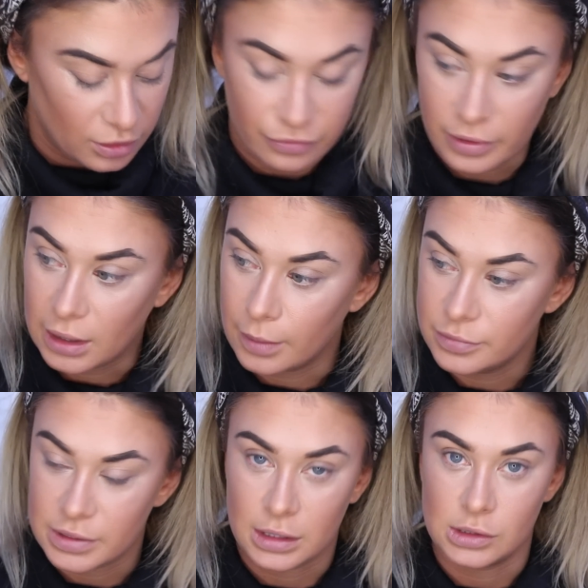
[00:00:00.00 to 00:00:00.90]
I feel like I'm
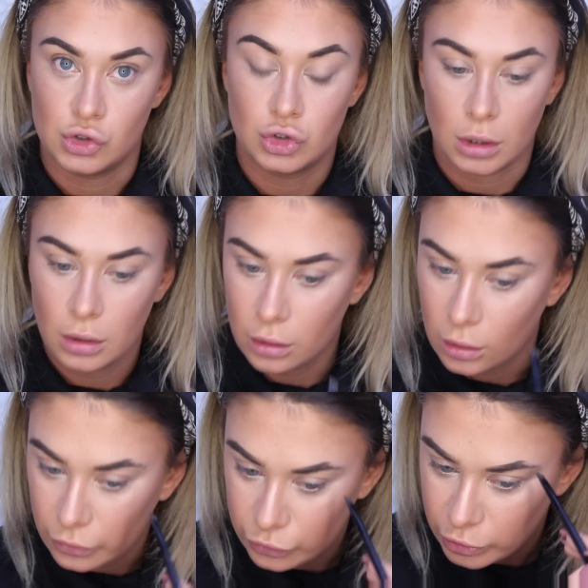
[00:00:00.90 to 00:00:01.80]
taking so
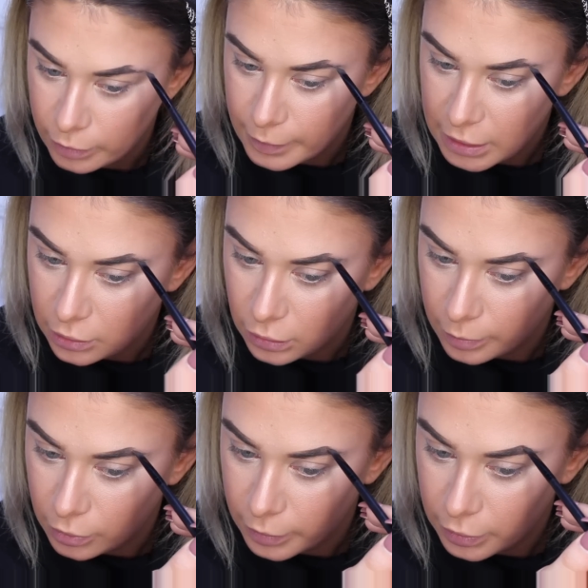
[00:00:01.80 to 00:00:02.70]
long to do my
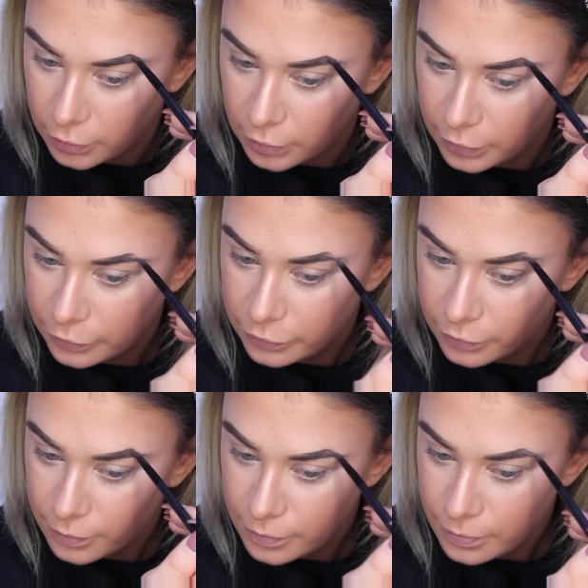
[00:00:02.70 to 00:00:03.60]
makeup, oh my goodness.